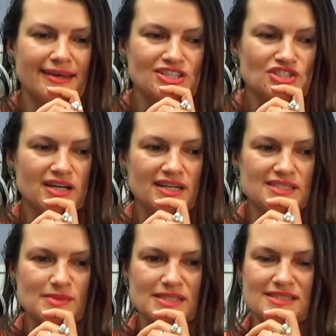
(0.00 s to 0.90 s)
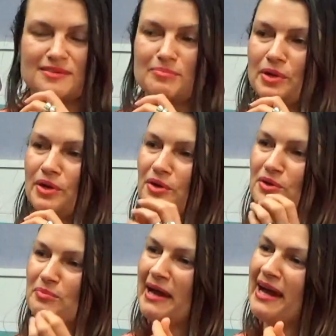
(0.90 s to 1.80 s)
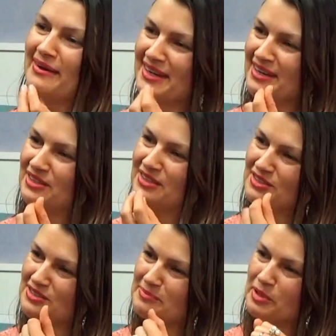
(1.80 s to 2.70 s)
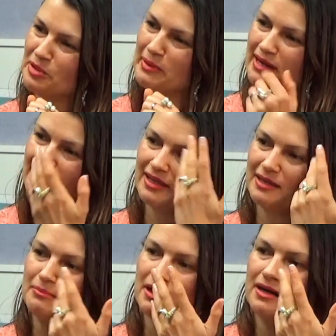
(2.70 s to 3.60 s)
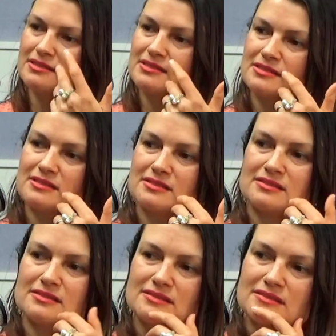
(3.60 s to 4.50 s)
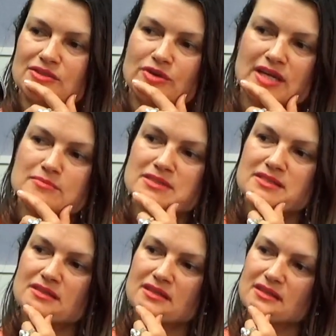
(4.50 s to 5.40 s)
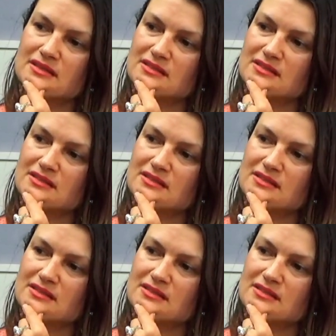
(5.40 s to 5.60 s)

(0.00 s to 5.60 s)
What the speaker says: And in Chinese medicine, pearl powder, you can use pearl powder like masks and creams and things.